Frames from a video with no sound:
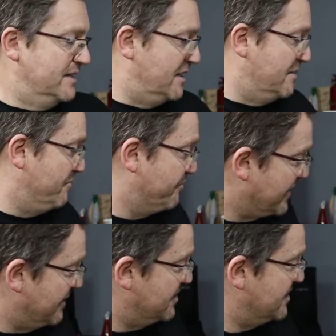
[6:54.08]
I
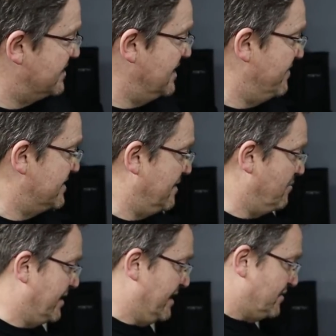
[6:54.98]
just want to see if there's
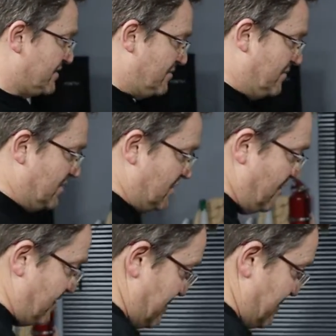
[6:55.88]
anyone else that was showing